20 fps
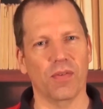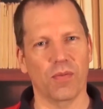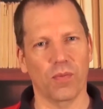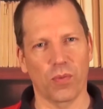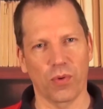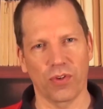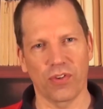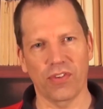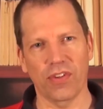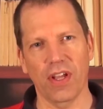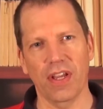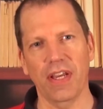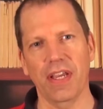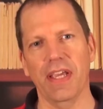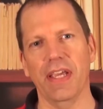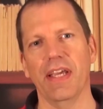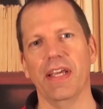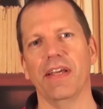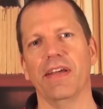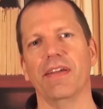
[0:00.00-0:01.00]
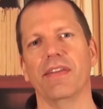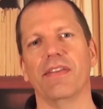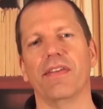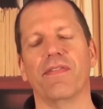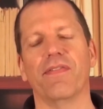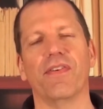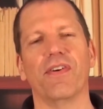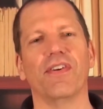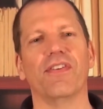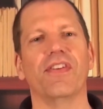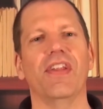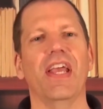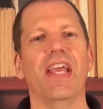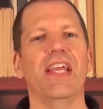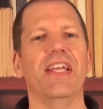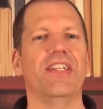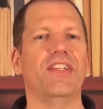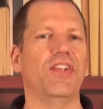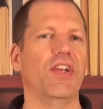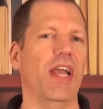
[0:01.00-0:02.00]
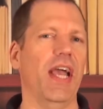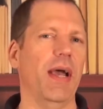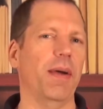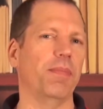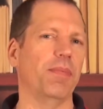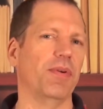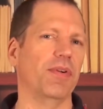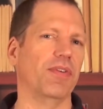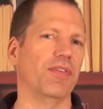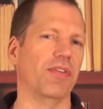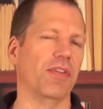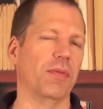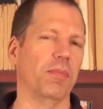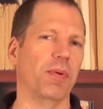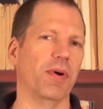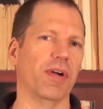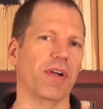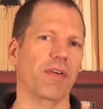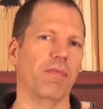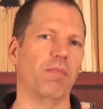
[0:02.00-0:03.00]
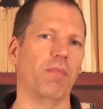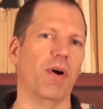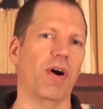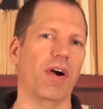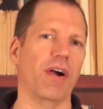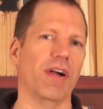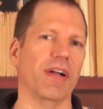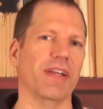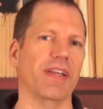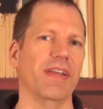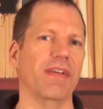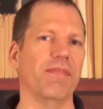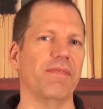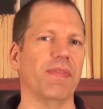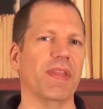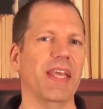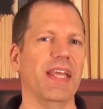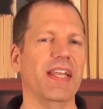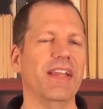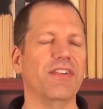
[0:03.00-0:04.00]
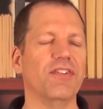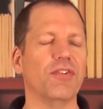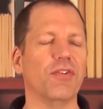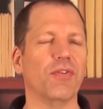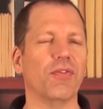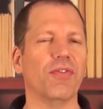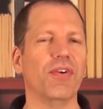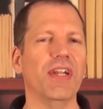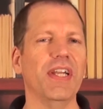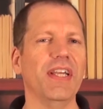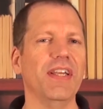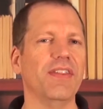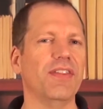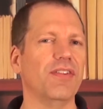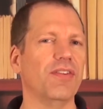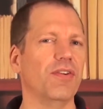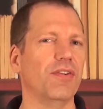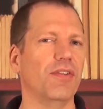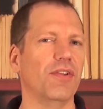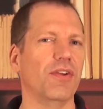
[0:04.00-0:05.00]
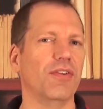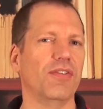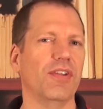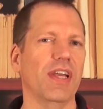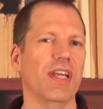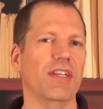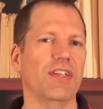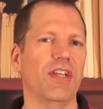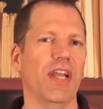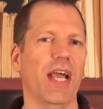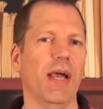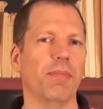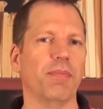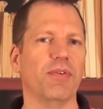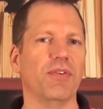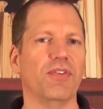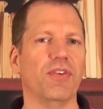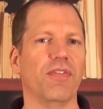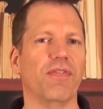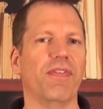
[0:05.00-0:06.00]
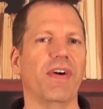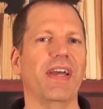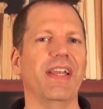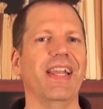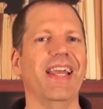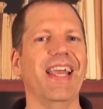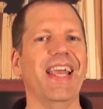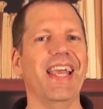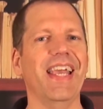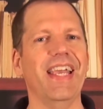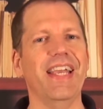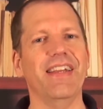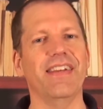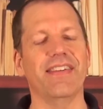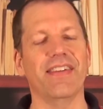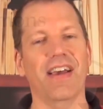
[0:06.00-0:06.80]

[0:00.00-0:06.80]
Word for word: We're studying the first eight chapters of the book of Mark. And as you read through those eight chapters, you'll find eight